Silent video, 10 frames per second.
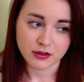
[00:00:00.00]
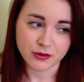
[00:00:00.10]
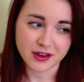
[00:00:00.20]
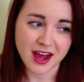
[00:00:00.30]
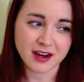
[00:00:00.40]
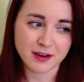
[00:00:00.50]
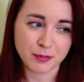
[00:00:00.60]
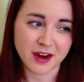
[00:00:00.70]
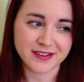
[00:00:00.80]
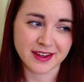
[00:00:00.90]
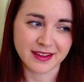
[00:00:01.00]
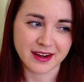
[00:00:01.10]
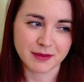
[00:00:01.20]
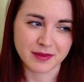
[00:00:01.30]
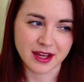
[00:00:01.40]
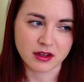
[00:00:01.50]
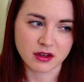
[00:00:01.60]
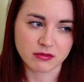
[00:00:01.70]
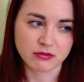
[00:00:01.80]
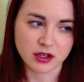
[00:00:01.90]
So it's kind of depressing that I'm like
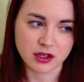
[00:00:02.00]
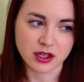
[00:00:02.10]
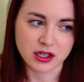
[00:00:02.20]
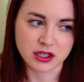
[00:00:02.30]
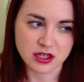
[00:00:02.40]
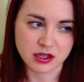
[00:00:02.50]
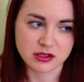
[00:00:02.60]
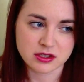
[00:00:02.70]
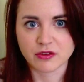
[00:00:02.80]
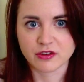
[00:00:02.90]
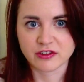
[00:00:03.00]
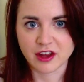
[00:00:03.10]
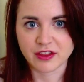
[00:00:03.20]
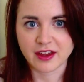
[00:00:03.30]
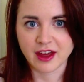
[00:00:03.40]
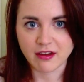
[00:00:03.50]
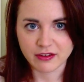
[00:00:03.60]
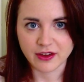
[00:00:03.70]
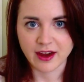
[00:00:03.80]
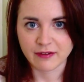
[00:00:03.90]
really an adult. There's nothing
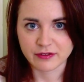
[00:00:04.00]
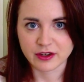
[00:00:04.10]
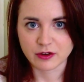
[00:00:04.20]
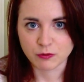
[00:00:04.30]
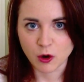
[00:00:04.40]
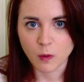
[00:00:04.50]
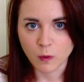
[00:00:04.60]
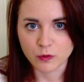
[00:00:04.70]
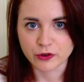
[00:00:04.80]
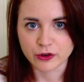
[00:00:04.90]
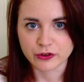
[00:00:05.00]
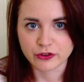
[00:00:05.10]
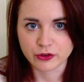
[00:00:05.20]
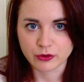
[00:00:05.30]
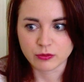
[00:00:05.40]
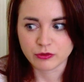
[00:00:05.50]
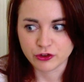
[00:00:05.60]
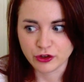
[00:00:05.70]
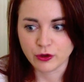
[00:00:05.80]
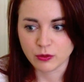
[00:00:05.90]
else I have to grow older to
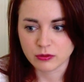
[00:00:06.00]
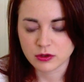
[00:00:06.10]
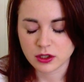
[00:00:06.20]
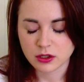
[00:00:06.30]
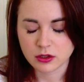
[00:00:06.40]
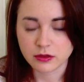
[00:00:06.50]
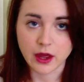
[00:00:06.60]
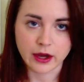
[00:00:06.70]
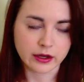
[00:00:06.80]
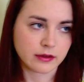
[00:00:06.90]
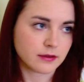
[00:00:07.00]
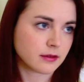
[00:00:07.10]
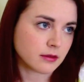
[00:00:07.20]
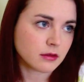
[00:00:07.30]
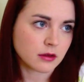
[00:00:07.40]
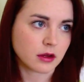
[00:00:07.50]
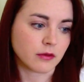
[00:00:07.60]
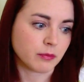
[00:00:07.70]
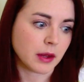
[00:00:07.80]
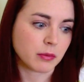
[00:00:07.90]
do. That is,
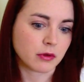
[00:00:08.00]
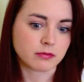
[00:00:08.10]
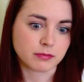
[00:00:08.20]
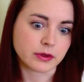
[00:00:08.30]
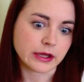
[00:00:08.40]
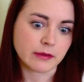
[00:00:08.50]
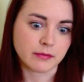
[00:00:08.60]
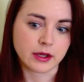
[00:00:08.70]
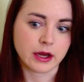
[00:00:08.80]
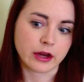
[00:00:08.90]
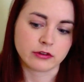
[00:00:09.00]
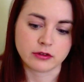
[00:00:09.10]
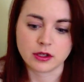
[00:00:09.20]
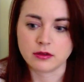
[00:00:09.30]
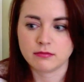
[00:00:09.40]
if people believe me and actually